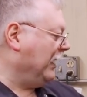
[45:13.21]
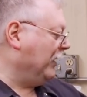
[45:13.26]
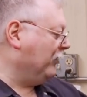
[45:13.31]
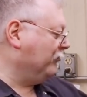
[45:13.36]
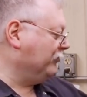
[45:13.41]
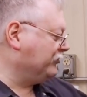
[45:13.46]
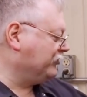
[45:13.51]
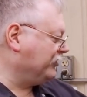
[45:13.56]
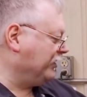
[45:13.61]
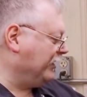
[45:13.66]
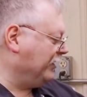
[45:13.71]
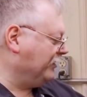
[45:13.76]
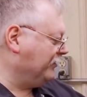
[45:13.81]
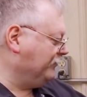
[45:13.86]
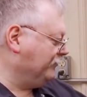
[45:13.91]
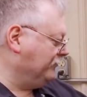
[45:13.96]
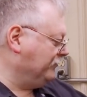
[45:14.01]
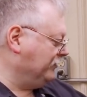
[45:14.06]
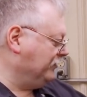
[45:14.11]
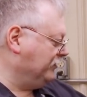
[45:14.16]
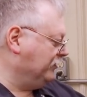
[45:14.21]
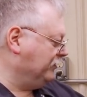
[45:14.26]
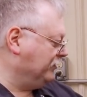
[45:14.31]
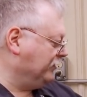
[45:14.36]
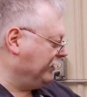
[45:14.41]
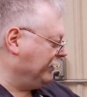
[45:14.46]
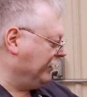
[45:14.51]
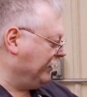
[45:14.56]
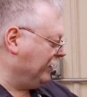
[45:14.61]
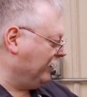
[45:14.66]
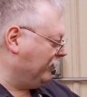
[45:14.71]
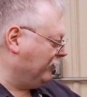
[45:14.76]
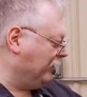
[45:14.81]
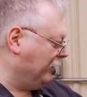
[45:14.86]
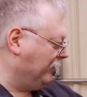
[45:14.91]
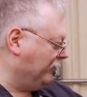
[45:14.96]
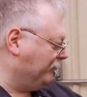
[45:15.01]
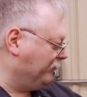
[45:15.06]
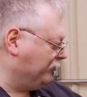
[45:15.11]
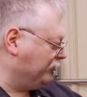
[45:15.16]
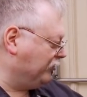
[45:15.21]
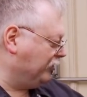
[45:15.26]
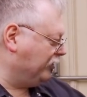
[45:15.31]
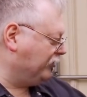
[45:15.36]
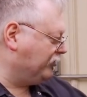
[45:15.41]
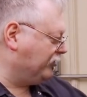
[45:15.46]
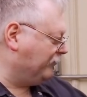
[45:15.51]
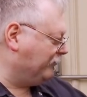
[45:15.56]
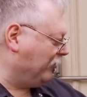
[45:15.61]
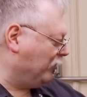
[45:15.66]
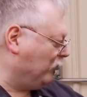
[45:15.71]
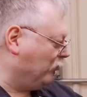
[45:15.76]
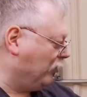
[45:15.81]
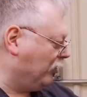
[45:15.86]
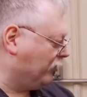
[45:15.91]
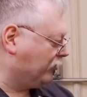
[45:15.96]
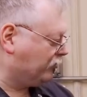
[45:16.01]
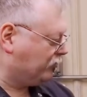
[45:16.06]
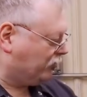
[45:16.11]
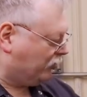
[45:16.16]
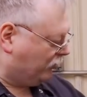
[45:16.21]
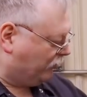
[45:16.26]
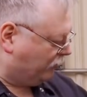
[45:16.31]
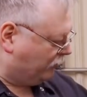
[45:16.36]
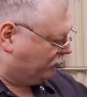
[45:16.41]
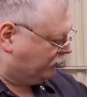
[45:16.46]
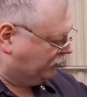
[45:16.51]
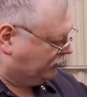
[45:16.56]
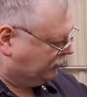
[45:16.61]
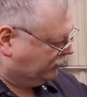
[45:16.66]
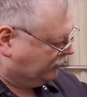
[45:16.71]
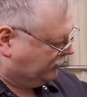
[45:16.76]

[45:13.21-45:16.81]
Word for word: I will set and position my work so